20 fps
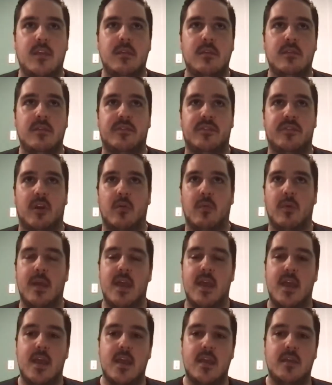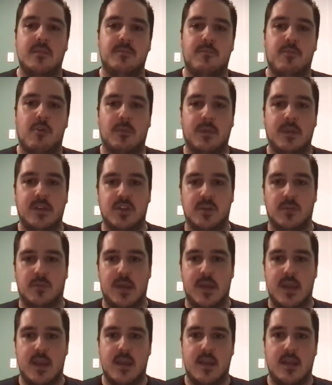So we're
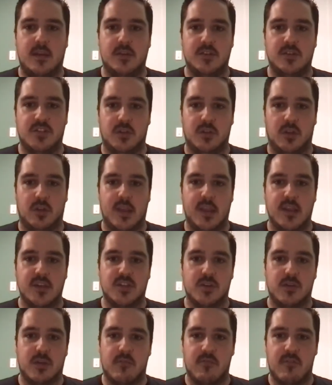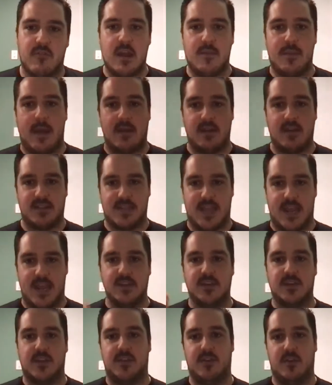looking at doing around about
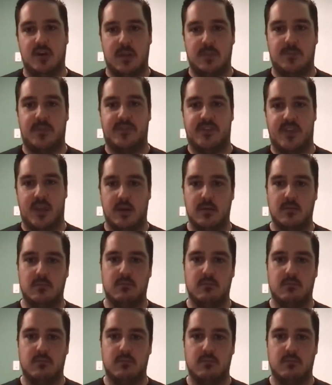10 to 30%.